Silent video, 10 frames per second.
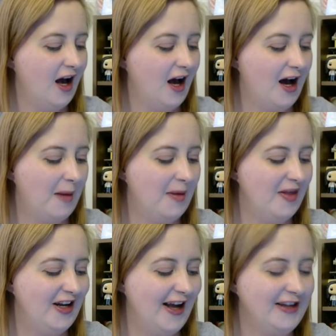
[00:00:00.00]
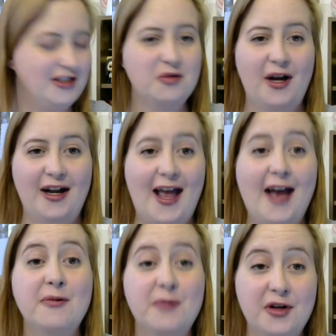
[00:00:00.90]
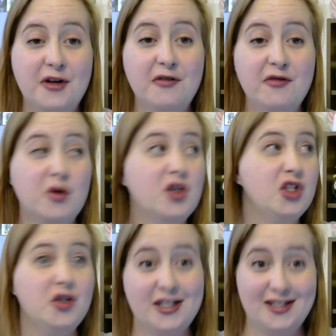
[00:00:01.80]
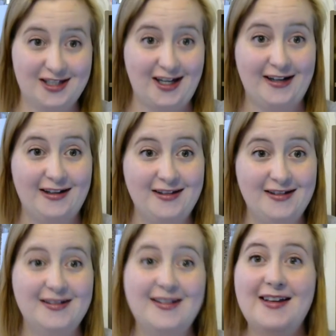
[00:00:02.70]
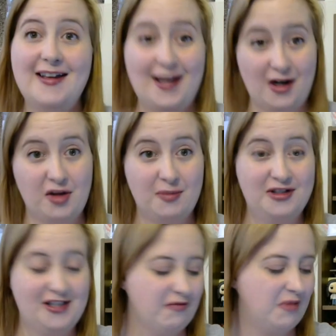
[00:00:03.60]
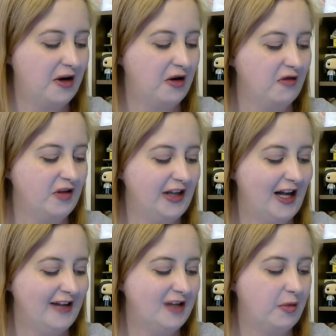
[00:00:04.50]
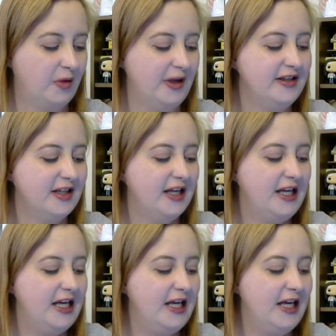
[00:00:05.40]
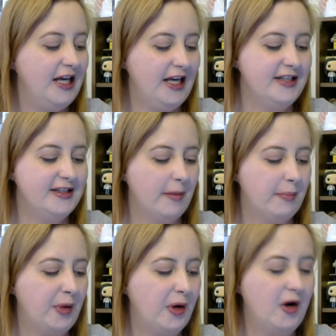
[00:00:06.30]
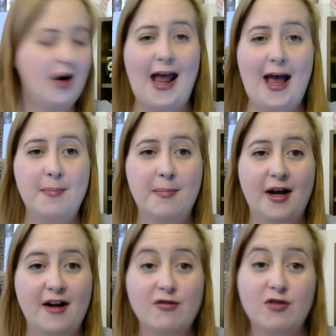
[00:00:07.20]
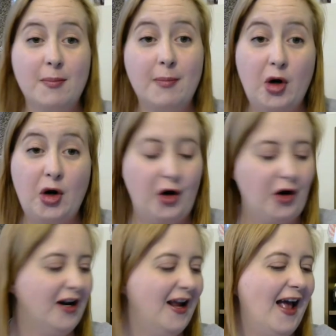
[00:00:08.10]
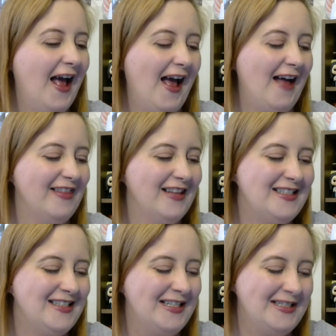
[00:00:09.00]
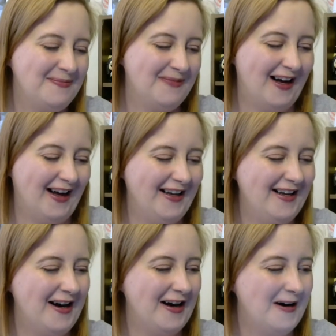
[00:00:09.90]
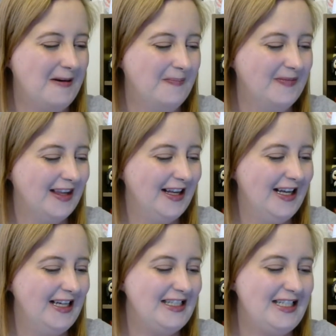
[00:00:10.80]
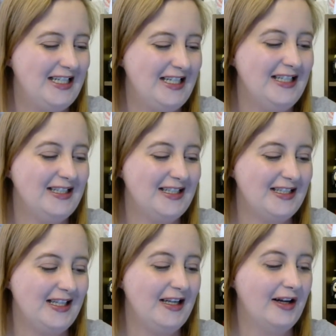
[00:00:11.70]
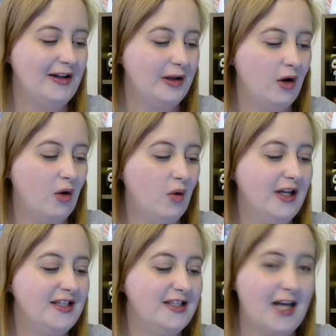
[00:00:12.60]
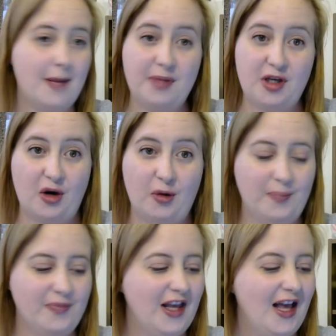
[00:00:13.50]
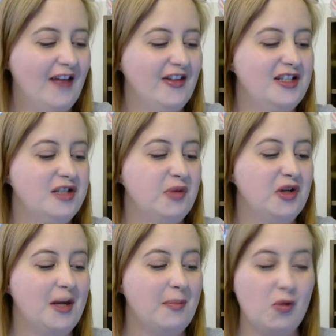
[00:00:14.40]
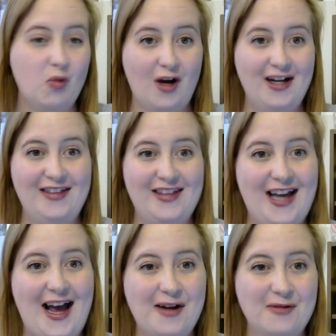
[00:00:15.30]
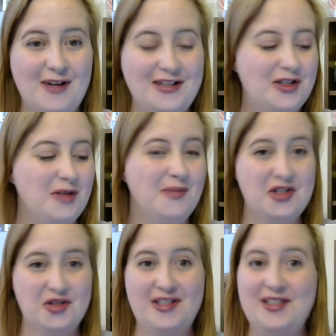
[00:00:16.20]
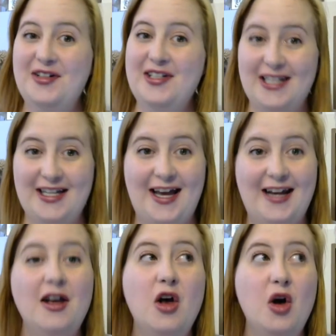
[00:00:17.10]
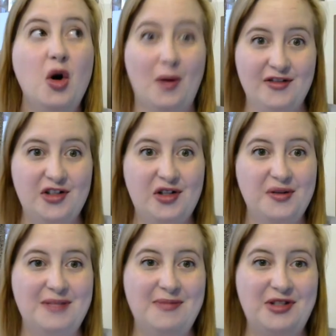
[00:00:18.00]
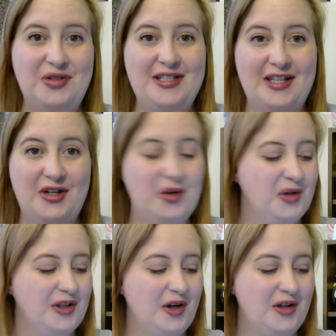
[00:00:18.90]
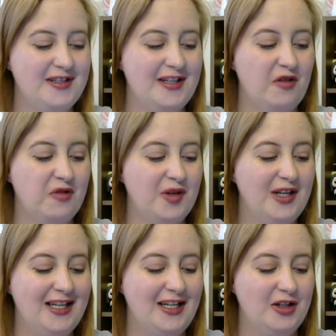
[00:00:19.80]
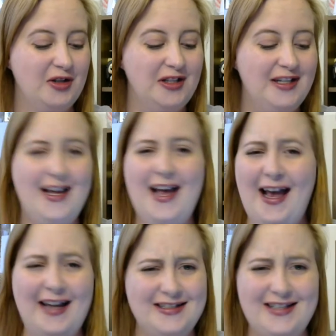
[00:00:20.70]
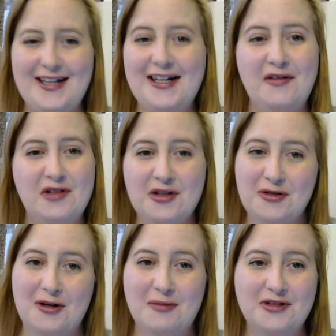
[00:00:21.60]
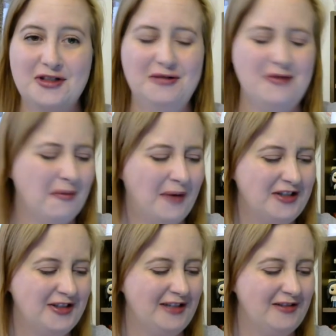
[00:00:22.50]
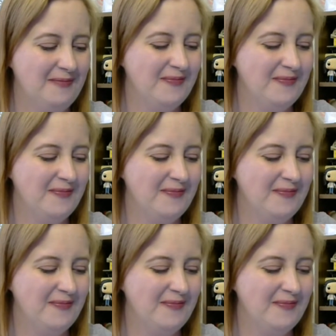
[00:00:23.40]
Um, the next one, and winner for cutest title in all the books I've bought over the last couple weeks, is Her M for Murder and this is by um, T.C. Lo Tempio. This is book number one in the Cat Rescue Mystery series. Again, one of the cozy mysteries that are currently on sale for the Kindle. Isn't that cover adorable too? Oh, I just love it.